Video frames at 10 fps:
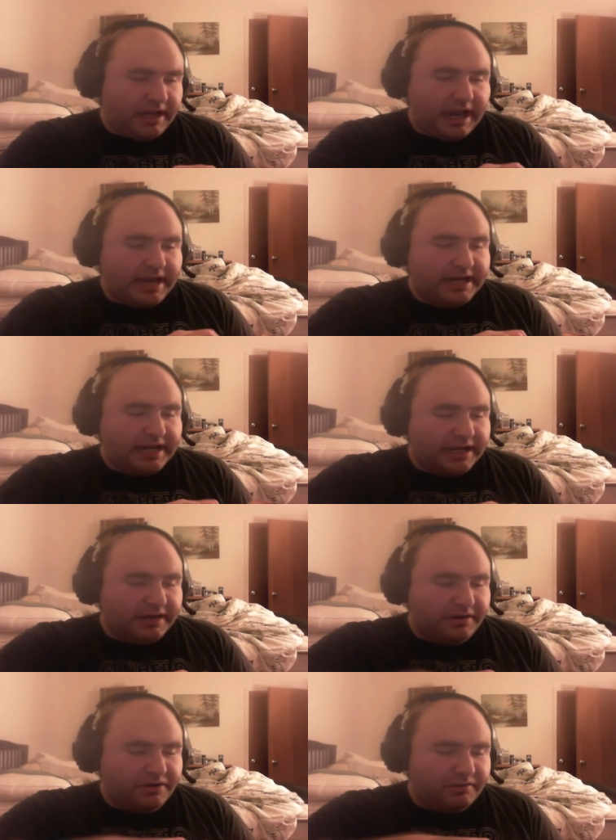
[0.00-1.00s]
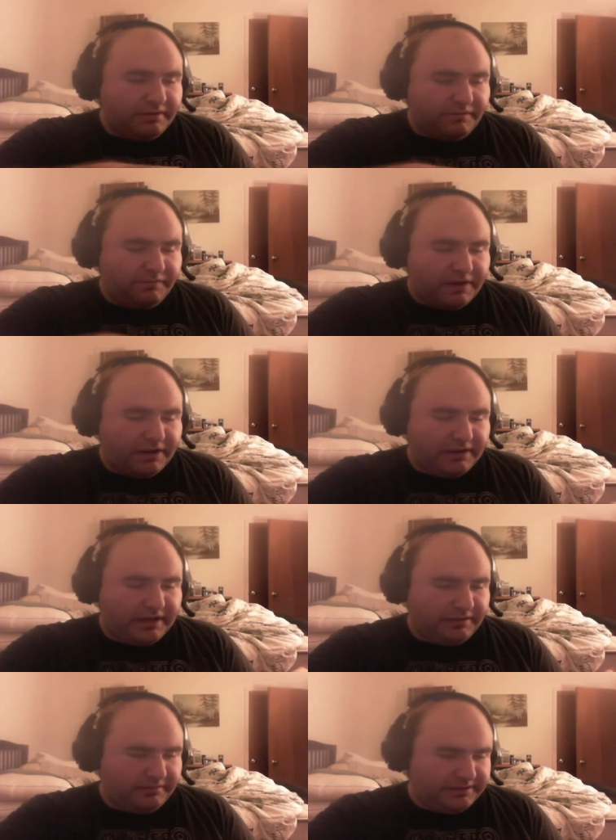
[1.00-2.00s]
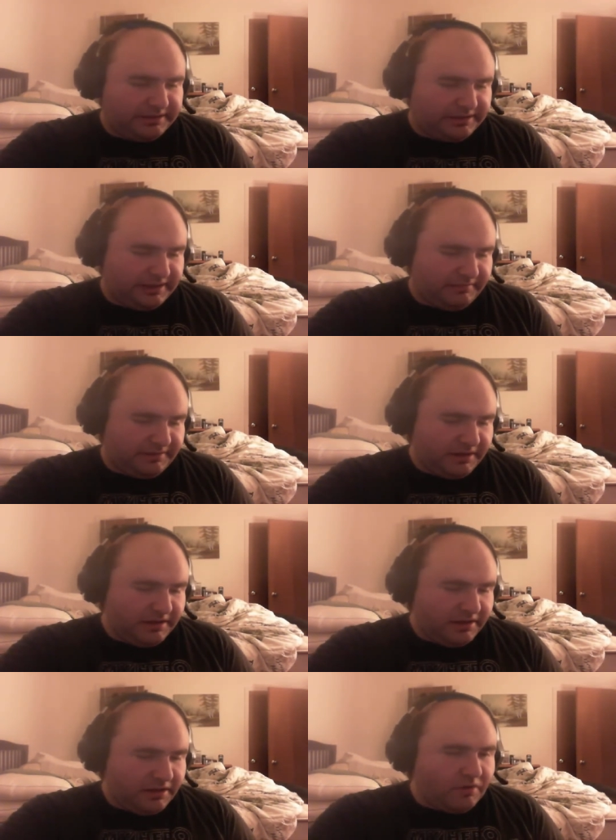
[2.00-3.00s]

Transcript: I kind of knew it felt like it was the same thing.